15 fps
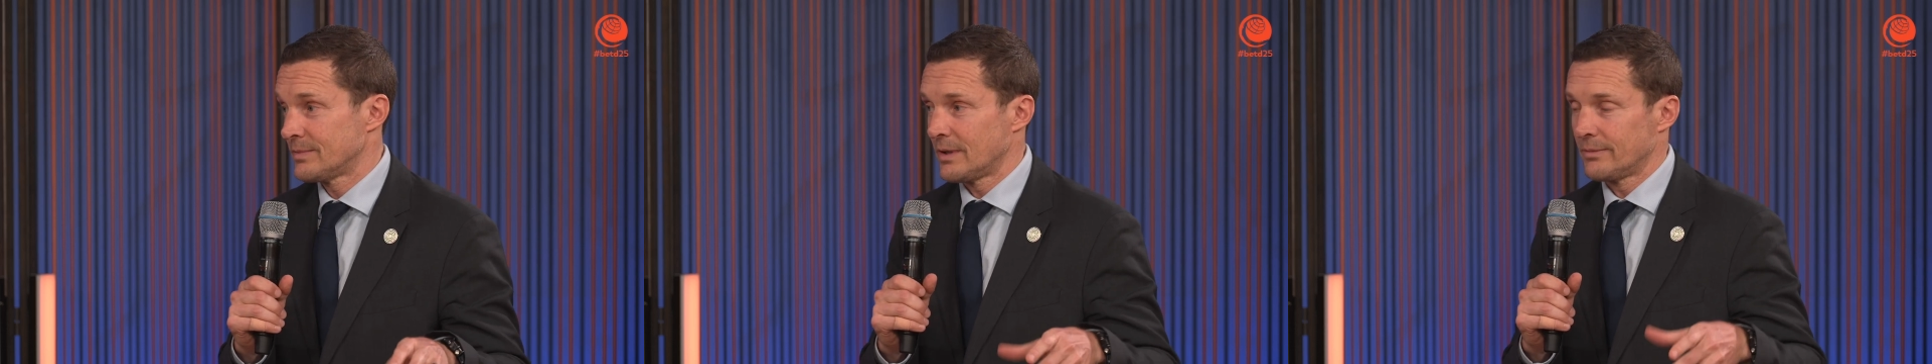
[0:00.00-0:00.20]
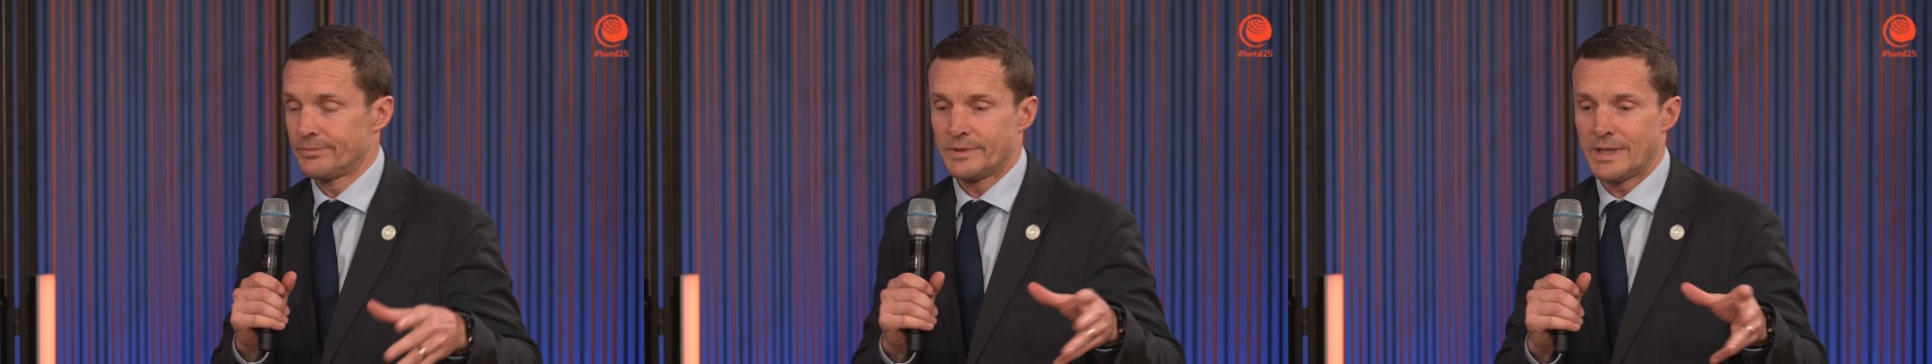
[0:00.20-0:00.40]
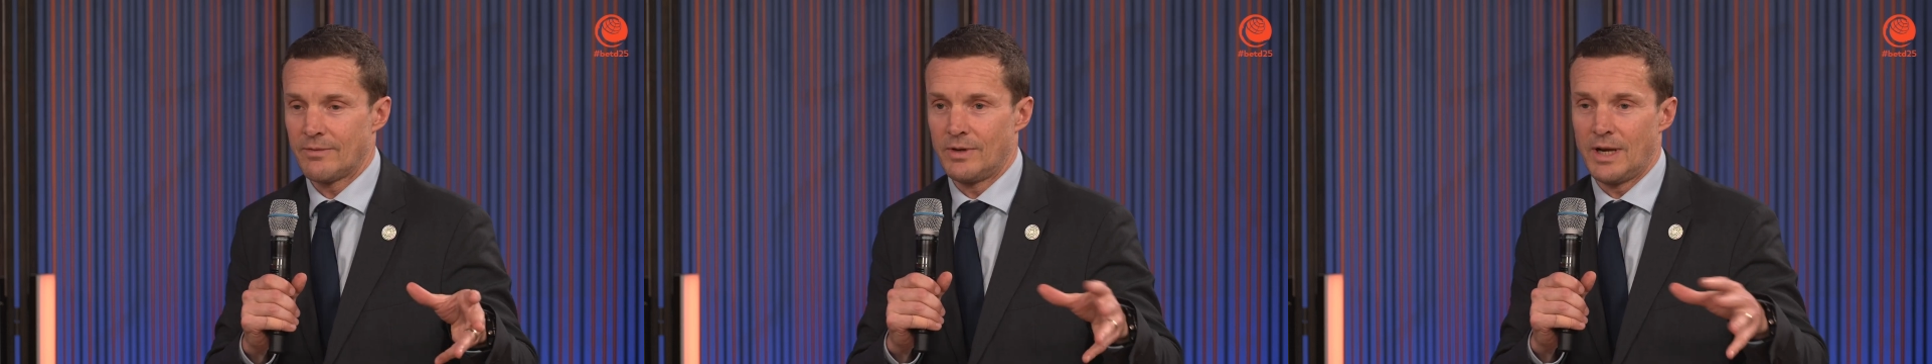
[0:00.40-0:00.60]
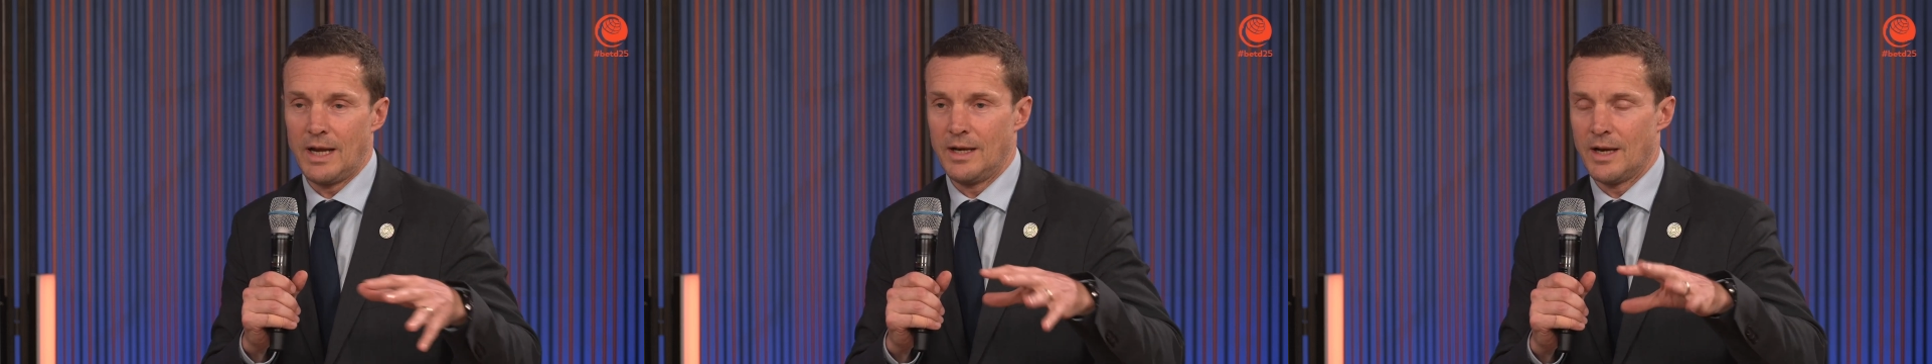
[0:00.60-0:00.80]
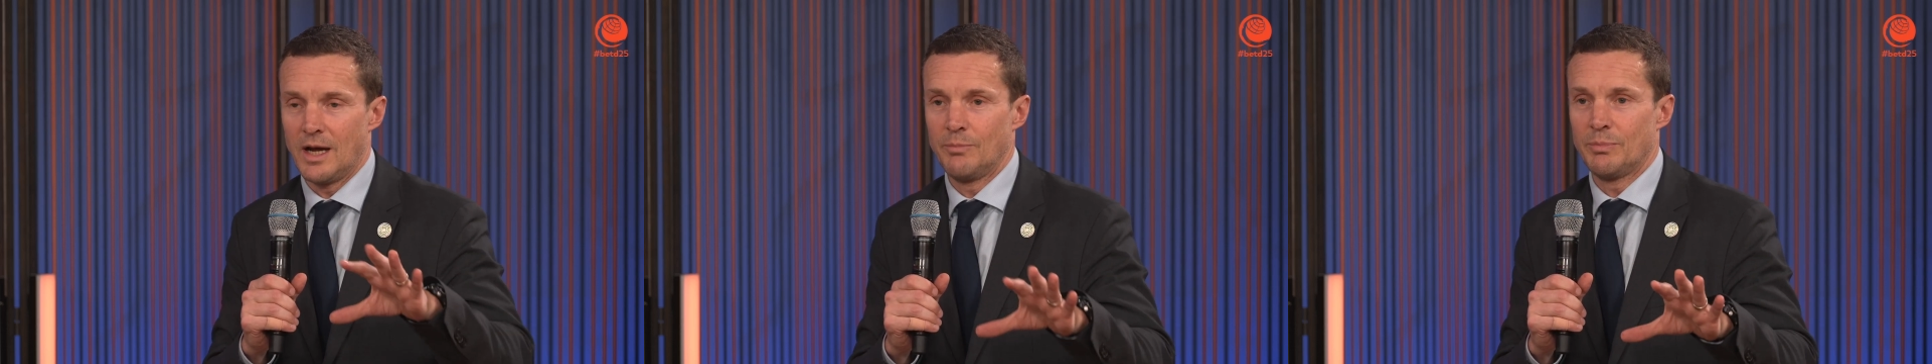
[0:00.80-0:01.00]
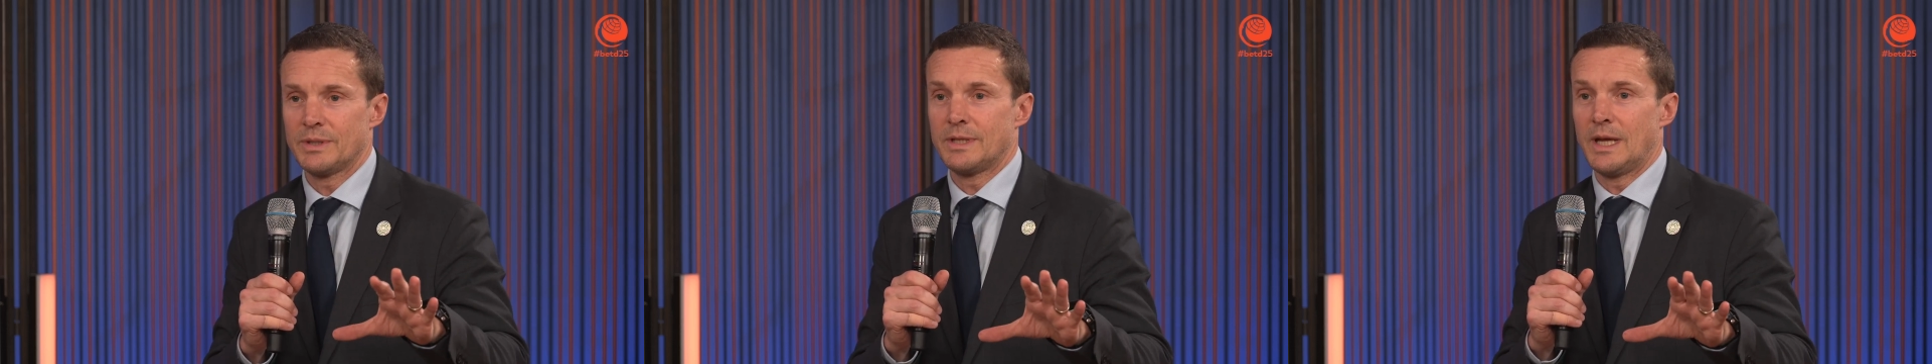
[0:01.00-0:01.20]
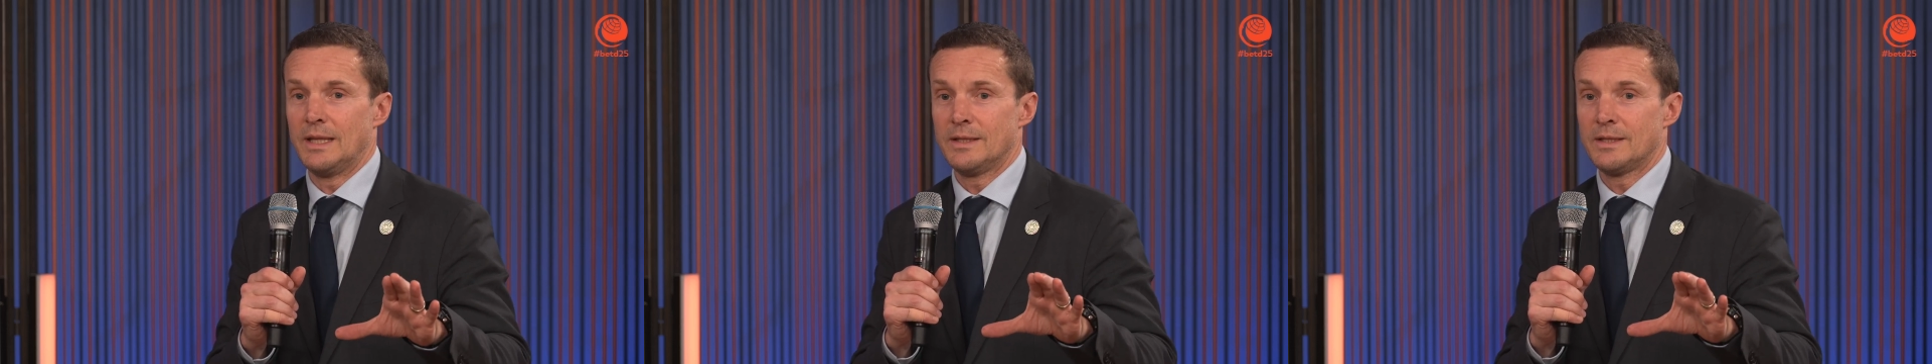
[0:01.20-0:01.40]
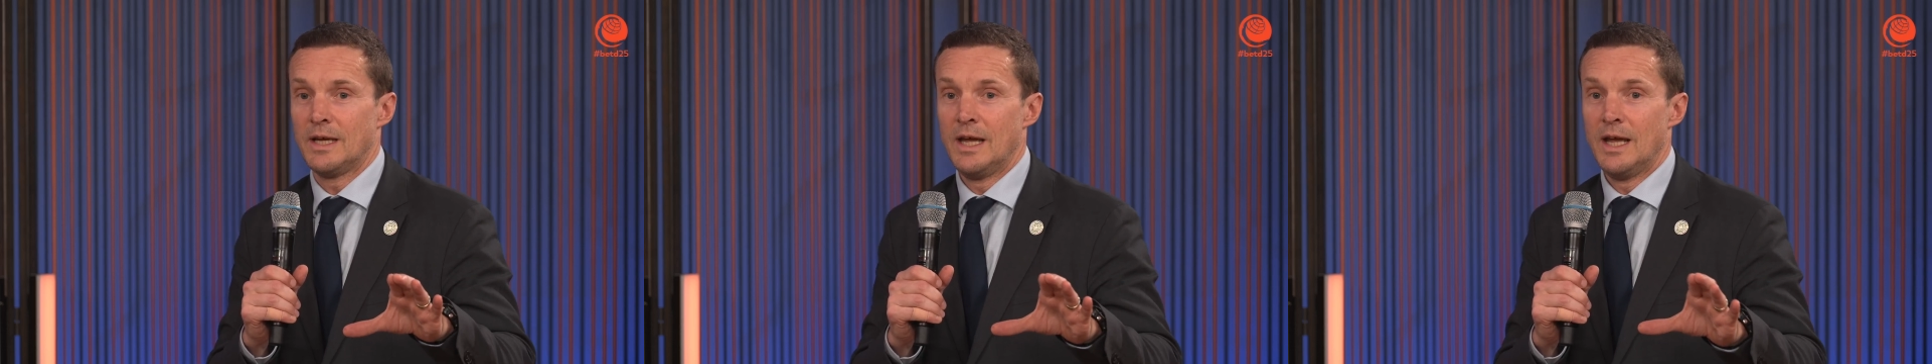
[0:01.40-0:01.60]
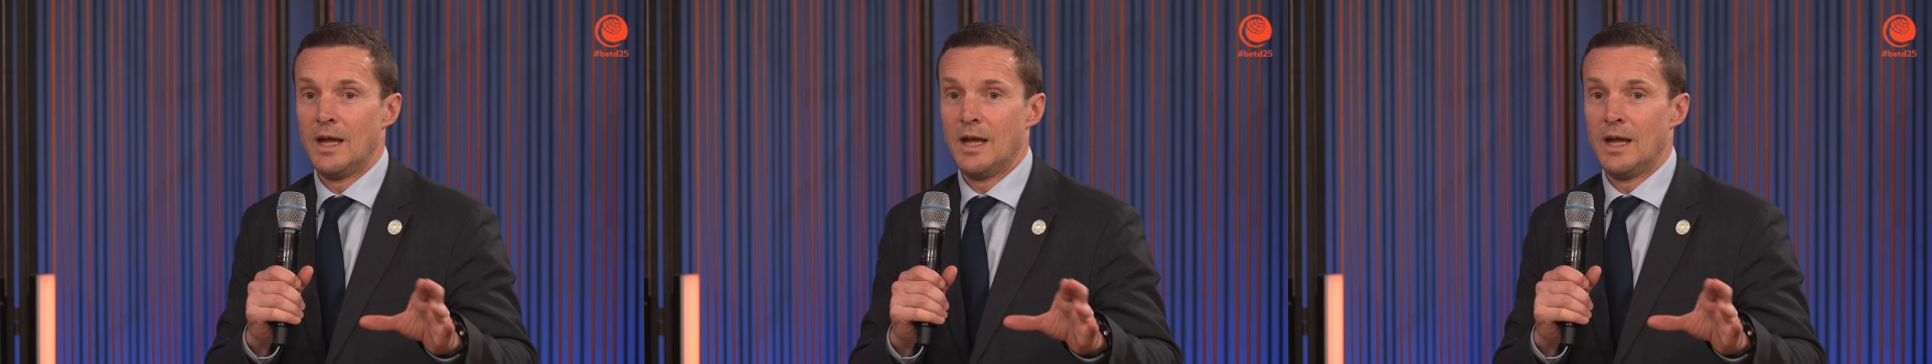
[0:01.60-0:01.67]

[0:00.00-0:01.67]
so 7, 8, 9%,